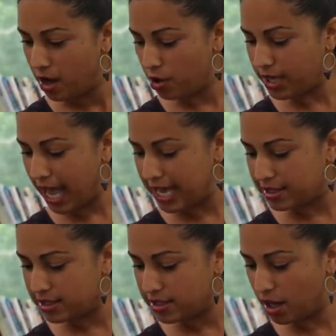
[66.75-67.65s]
Okay,
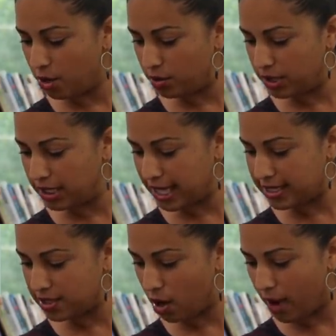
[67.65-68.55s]
so
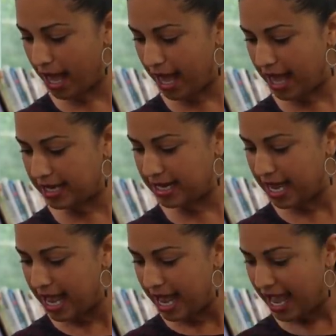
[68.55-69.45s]
let's go
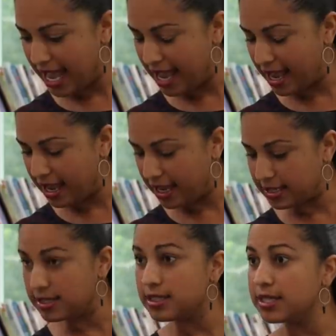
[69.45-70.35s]
ahead
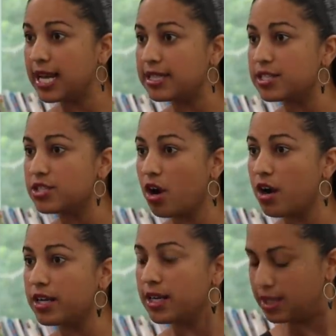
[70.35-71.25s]
and get
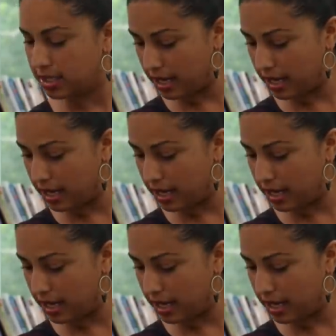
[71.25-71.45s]
started.